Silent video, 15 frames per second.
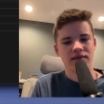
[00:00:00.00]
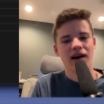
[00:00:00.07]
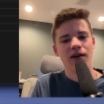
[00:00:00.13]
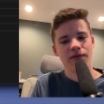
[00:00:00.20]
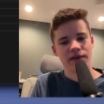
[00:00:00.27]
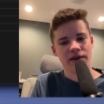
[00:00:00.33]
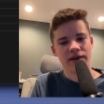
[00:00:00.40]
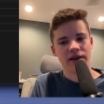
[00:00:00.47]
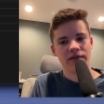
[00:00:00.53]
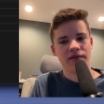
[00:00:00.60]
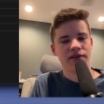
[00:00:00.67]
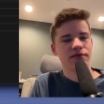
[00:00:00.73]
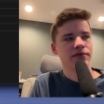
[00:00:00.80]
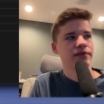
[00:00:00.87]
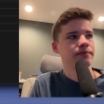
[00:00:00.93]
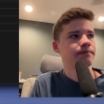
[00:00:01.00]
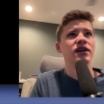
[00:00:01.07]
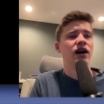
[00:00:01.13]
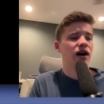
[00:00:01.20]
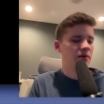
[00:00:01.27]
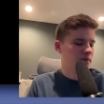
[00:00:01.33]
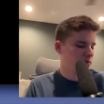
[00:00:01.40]
I'll figure it out eventually.
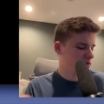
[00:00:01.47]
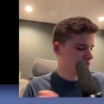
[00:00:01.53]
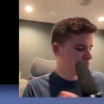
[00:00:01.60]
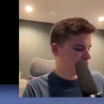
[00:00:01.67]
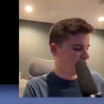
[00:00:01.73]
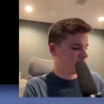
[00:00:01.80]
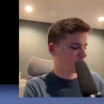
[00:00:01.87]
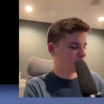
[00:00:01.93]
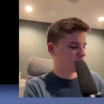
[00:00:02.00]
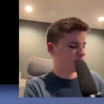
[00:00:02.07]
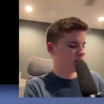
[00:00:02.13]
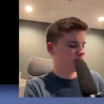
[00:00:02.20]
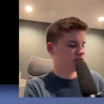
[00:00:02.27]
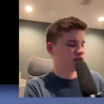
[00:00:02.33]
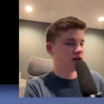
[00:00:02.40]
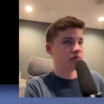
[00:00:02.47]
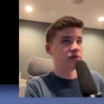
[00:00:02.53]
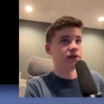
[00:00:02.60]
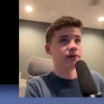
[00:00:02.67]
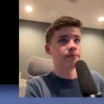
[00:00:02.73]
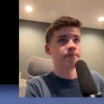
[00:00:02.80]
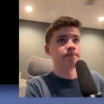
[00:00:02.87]
I'm going to pull up my cron job
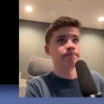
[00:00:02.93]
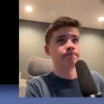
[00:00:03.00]
here.